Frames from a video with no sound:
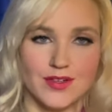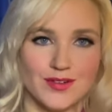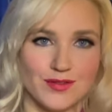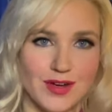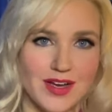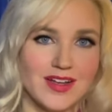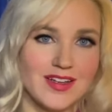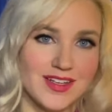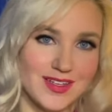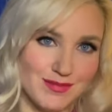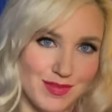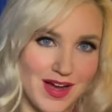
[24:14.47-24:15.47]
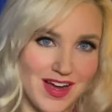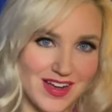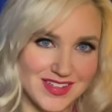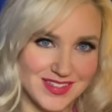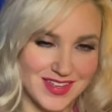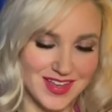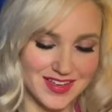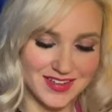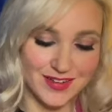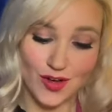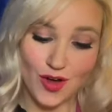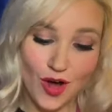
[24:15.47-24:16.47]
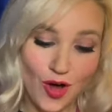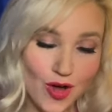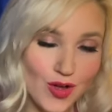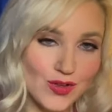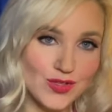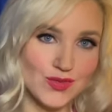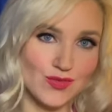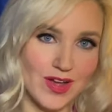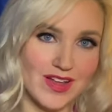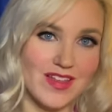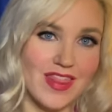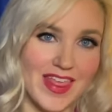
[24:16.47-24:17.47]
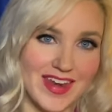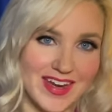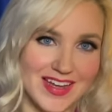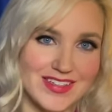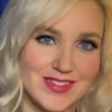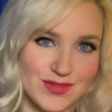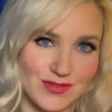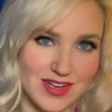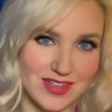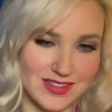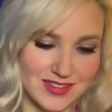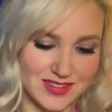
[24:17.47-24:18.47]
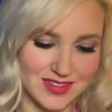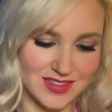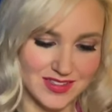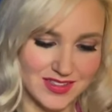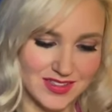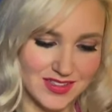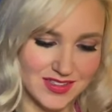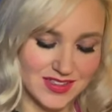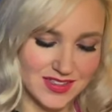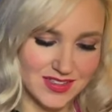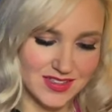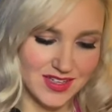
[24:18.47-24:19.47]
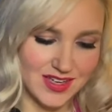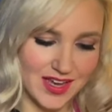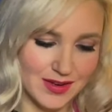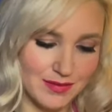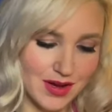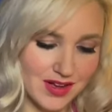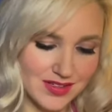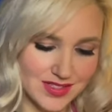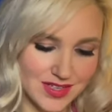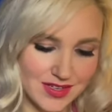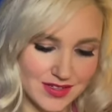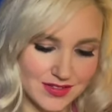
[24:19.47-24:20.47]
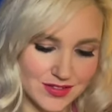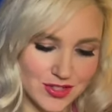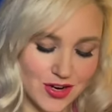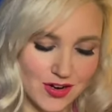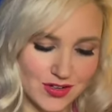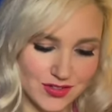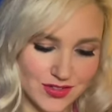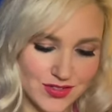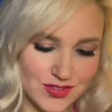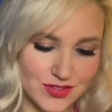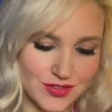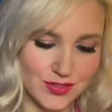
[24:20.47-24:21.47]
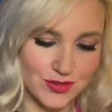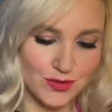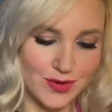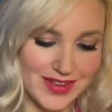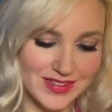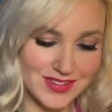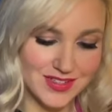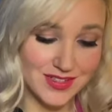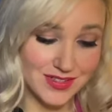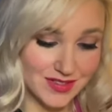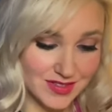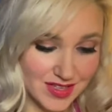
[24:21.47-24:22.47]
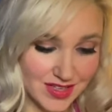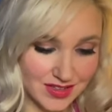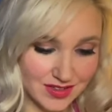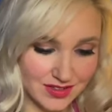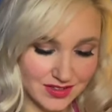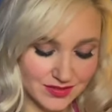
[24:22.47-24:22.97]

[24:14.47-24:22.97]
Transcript: Well, Pa said, all's well that ends well. And Ma said, Charles, you're wet to the skin.